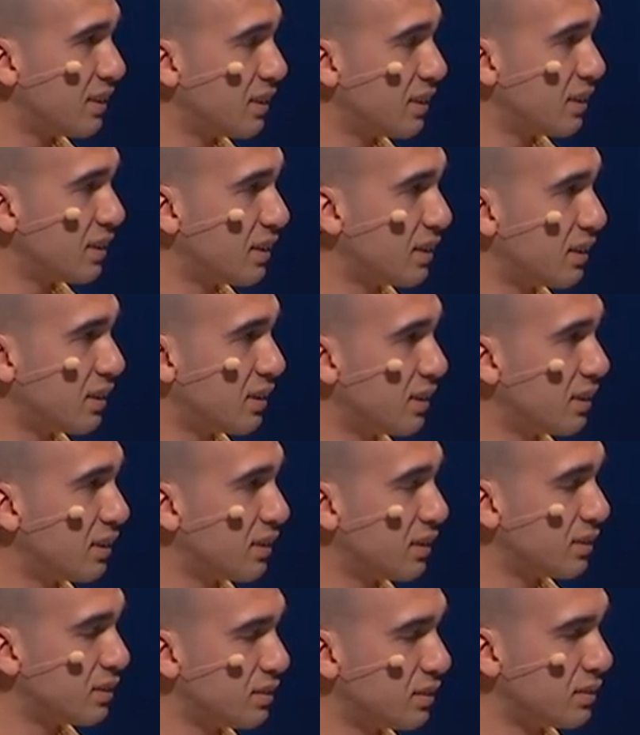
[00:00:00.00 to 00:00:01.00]

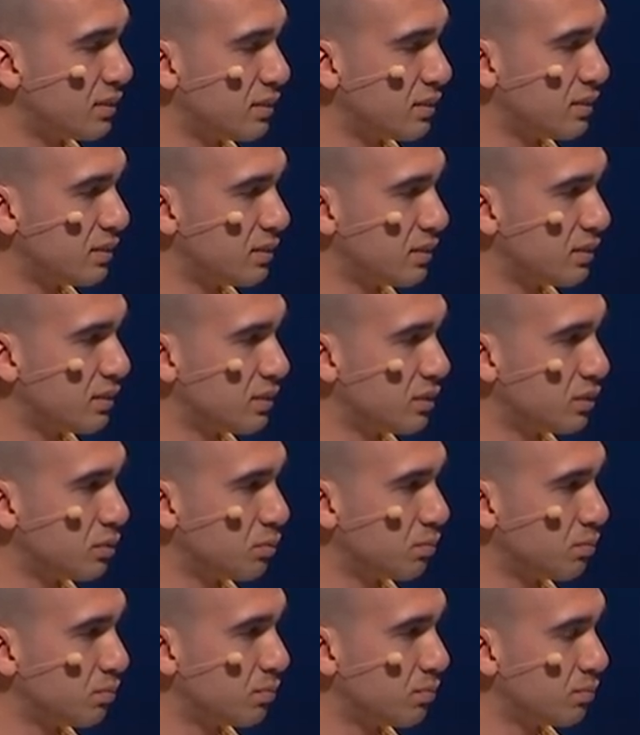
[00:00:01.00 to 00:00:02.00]

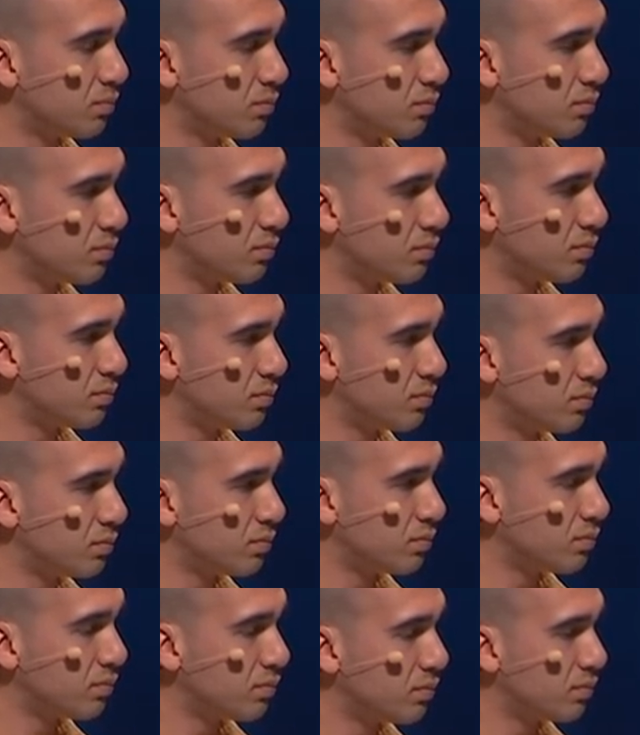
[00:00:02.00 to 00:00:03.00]

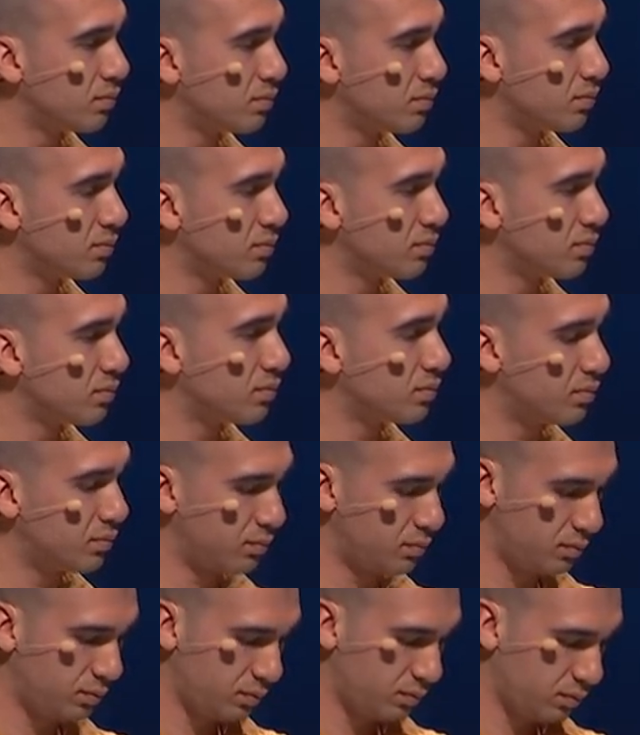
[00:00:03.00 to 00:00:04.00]

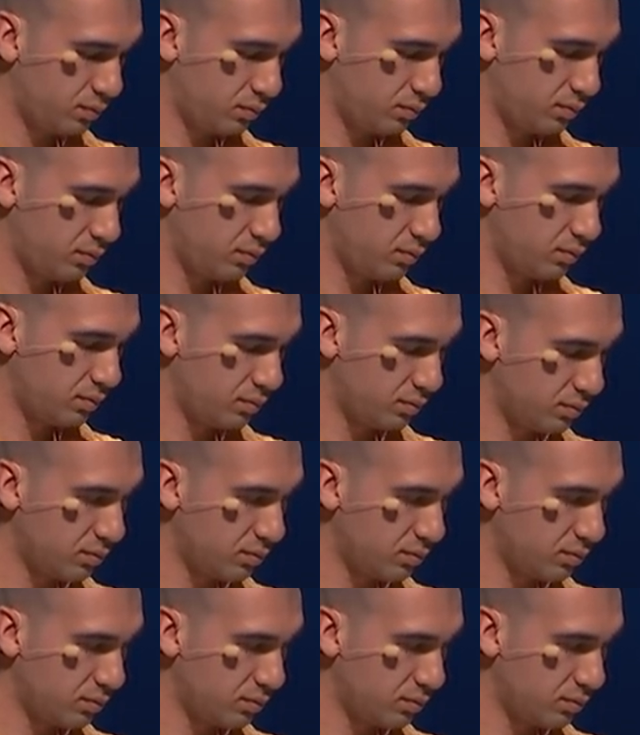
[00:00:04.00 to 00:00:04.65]
No words are spoken by the person on screen.